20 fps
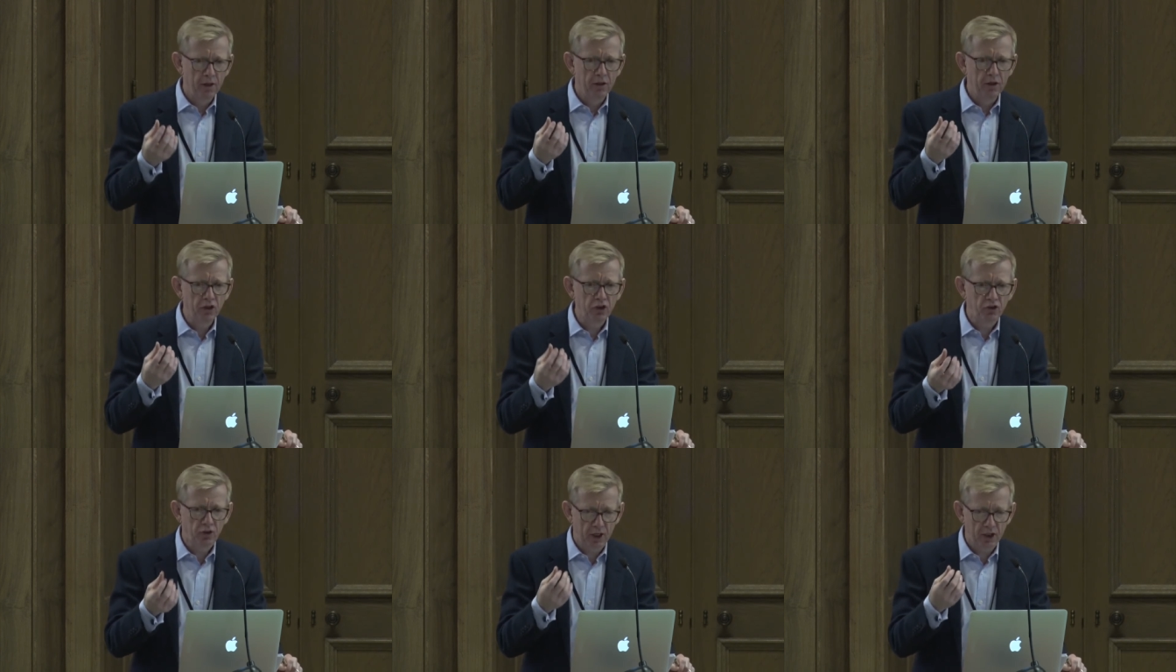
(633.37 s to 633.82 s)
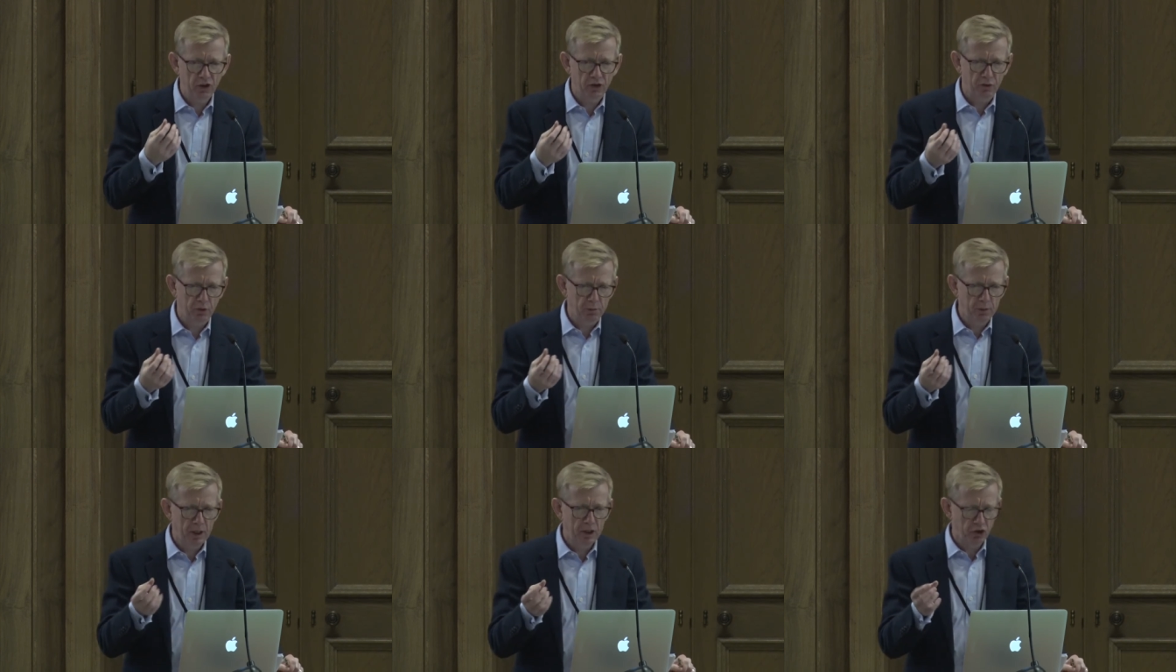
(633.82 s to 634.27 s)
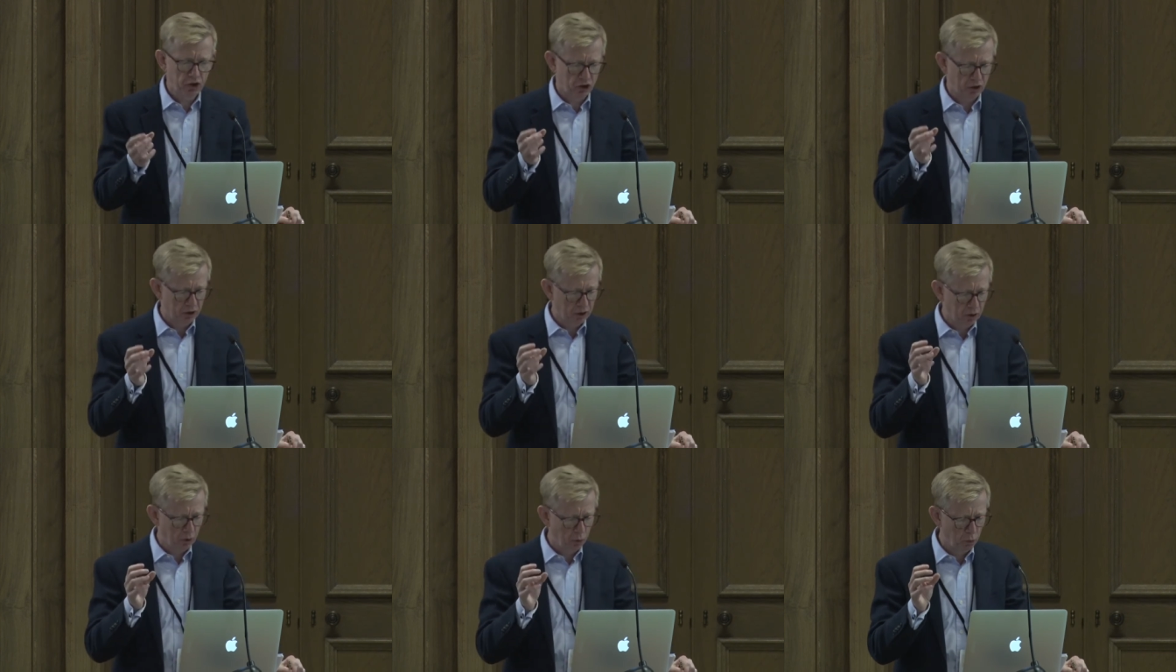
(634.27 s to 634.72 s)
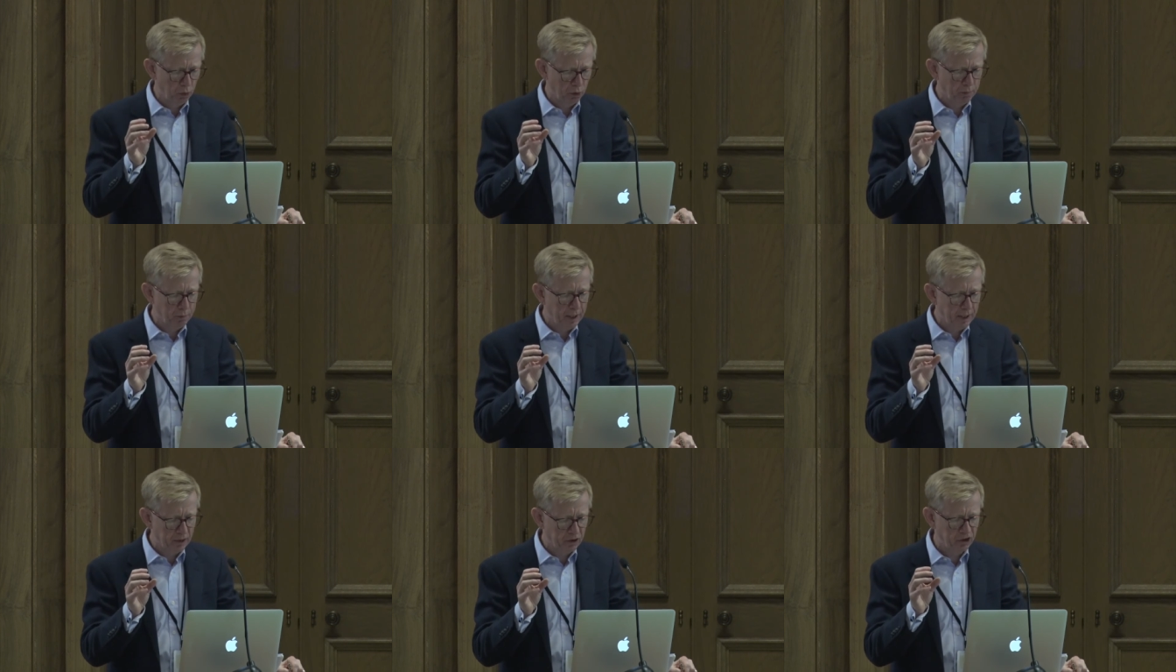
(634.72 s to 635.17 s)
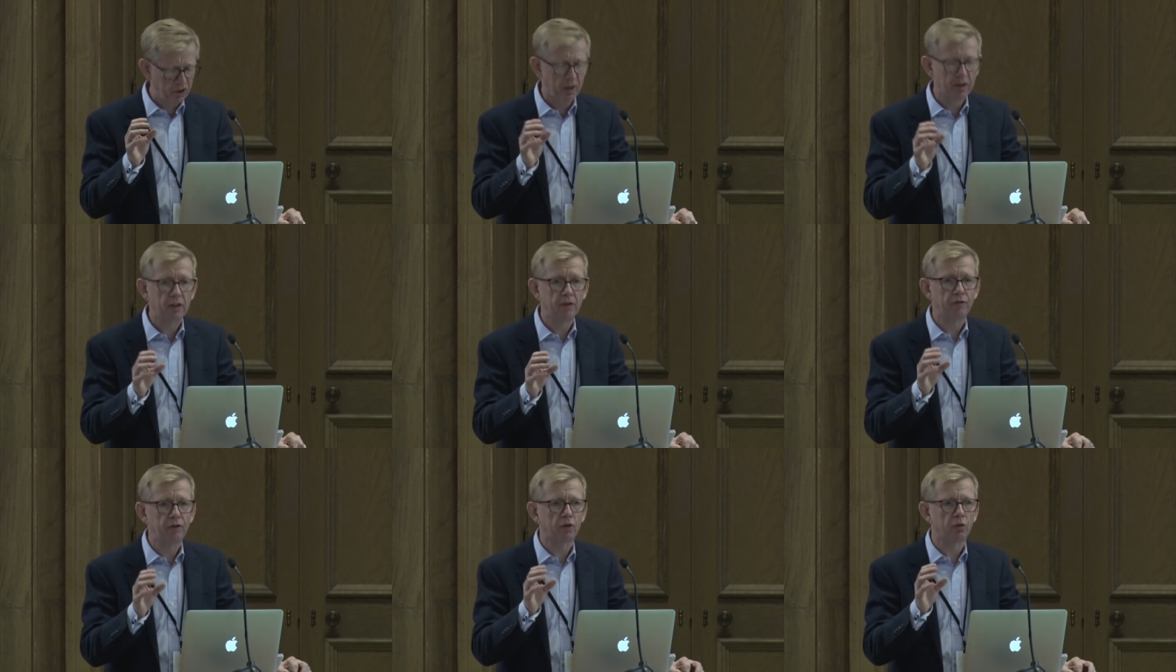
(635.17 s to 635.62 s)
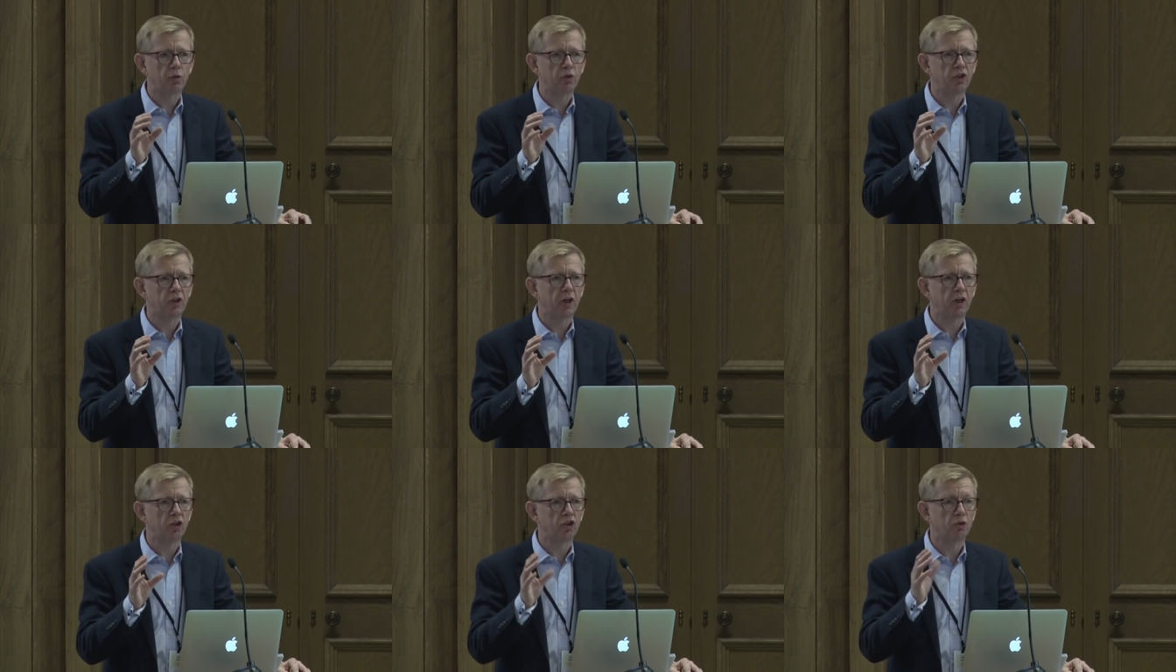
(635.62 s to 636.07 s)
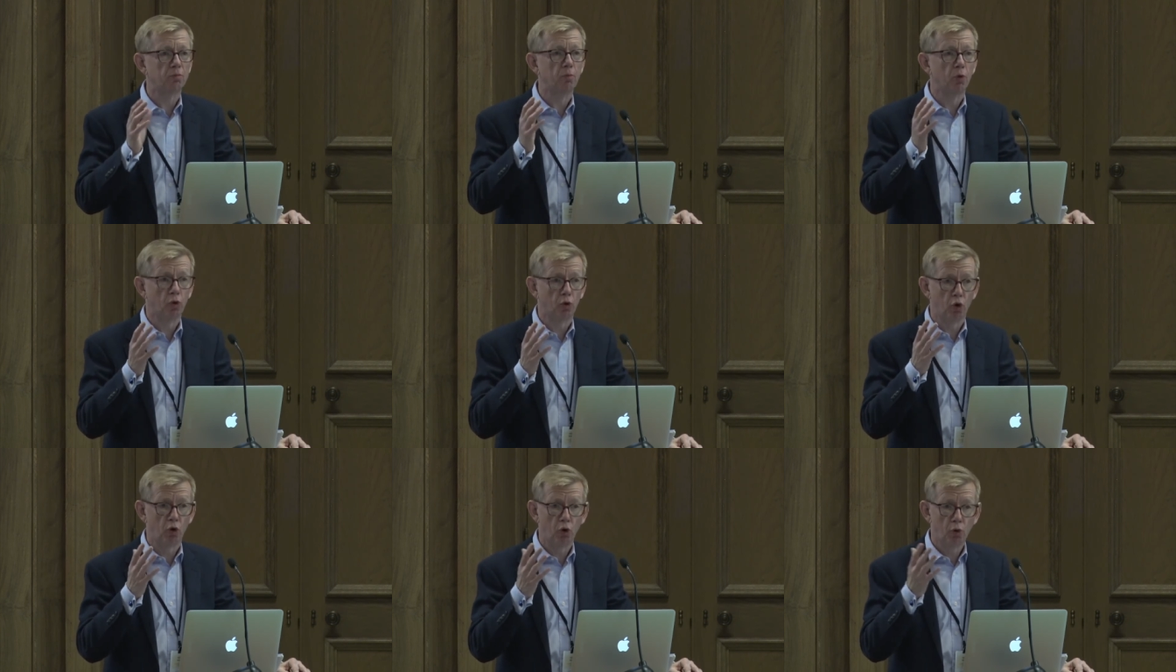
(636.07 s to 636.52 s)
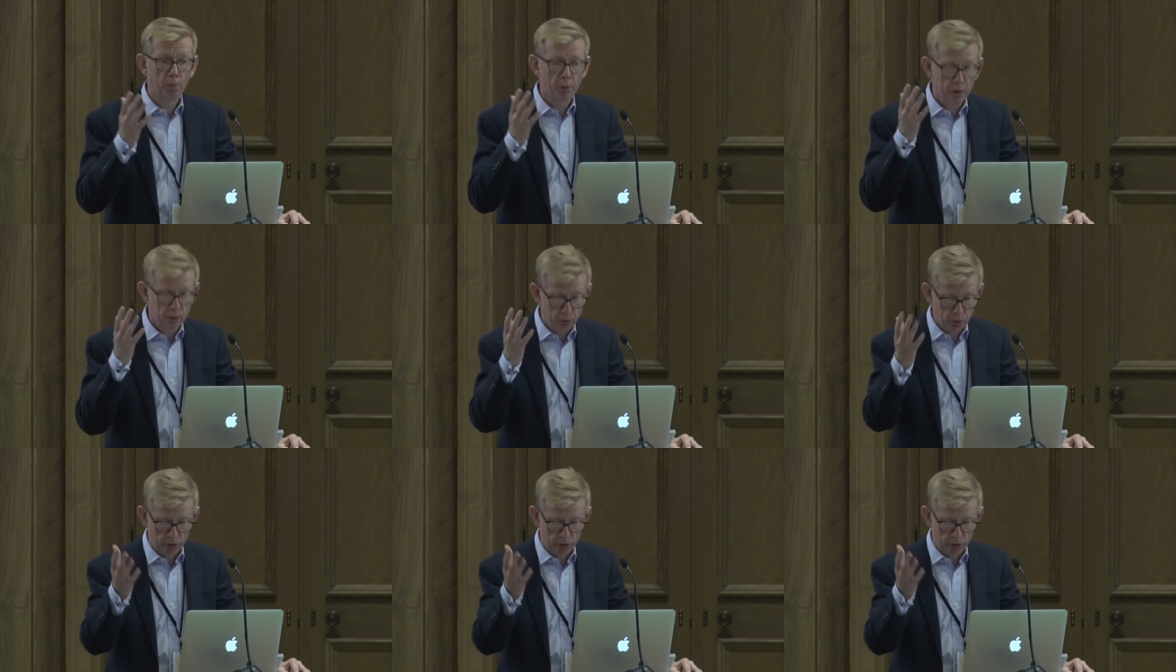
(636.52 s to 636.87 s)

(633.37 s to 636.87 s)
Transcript: This transformation will make scientific research more open,